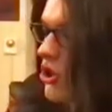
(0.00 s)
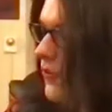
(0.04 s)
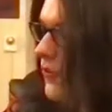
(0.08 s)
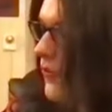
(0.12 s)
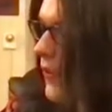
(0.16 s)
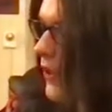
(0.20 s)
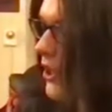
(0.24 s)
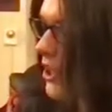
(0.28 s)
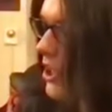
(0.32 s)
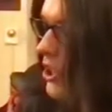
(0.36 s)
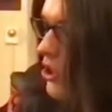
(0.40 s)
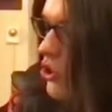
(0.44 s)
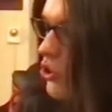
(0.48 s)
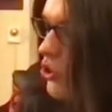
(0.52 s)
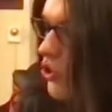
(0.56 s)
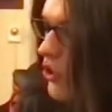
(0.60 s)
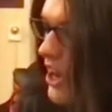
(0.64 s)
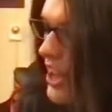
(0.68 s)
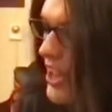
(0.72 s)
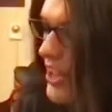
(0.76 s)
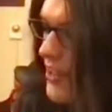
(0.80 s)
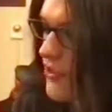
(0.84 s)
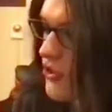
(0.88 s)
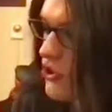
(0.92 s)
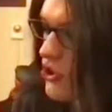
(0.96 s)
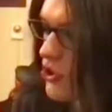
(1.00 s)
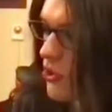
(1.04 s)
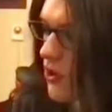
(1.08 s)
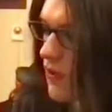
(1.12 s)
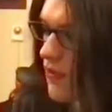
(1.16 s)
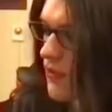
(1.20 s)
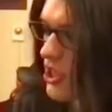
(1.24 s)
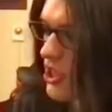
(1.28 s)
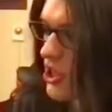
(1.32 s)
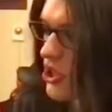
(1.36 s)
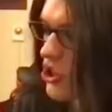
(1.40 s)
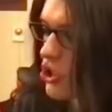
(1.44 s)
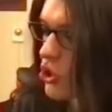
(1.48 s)
fucking drains you of
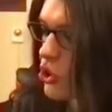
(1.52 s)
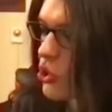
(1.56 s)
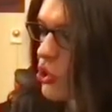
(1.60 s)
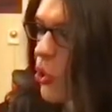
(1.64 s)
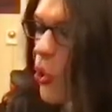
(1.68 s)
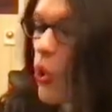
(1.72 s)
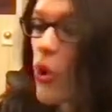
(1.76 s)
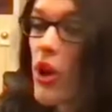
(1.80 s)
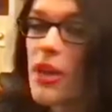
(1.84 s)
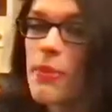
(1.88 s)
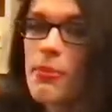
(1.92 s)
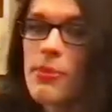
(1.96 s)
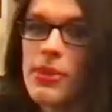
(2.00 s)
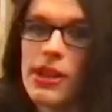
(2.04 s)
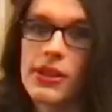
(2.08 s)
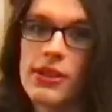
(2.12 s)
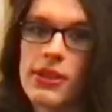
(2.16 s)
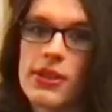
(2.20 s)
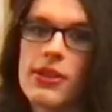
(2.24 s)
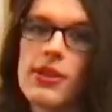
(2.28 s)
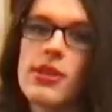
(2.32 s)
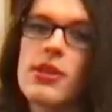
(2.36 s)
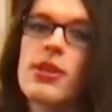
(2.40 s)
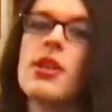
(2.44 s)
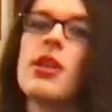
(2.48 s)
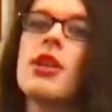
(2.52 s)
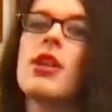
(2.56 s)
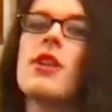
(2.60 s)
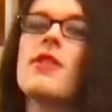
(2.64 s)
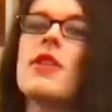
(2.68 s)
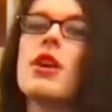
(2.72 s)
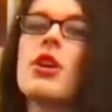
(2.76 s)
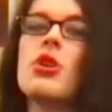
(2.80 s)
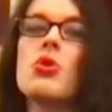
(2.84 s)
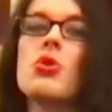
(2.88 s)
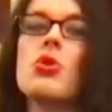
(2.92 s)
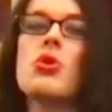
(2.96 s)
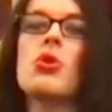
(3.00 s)
the enjoyment
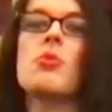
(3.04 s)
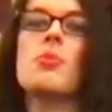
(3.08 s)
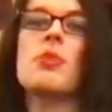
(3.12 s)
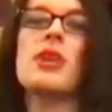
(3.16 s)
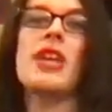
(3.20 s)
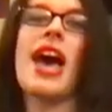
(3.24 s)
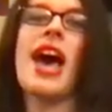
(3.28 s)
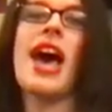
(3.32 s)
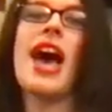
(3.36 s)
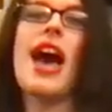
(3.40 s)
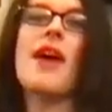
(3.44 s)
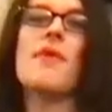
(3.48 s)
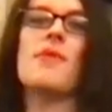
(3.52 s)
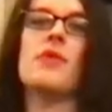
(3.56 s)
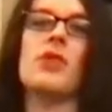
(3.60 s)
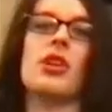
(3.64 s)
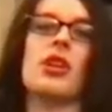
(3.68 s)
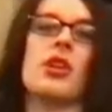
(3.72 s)
that you could be having.